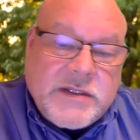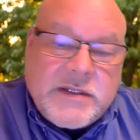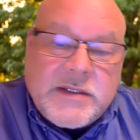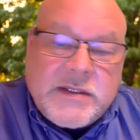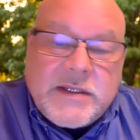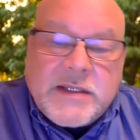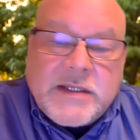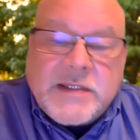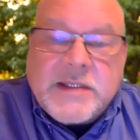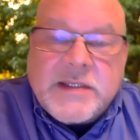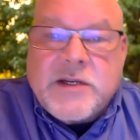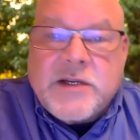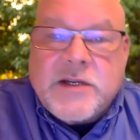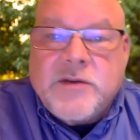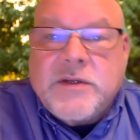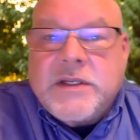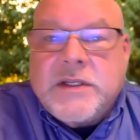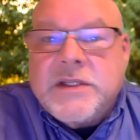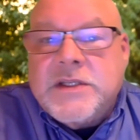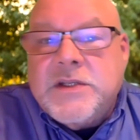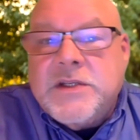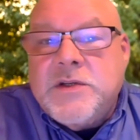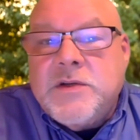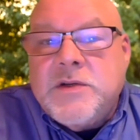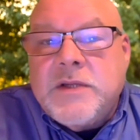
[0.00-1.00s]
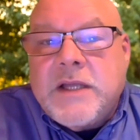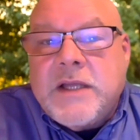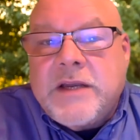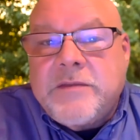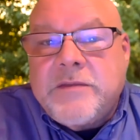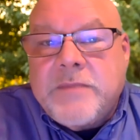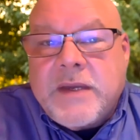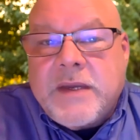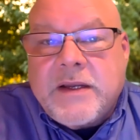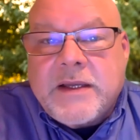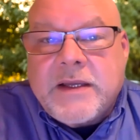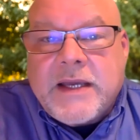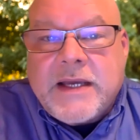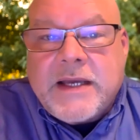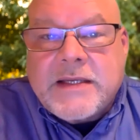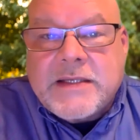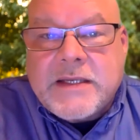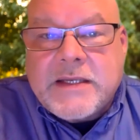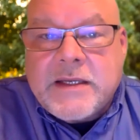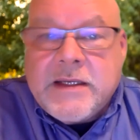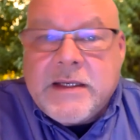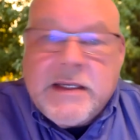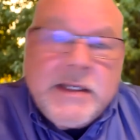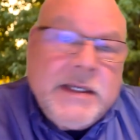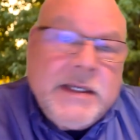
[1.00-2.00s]
necessarily do a lot of metal
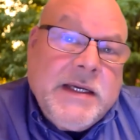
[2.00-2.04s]
casting,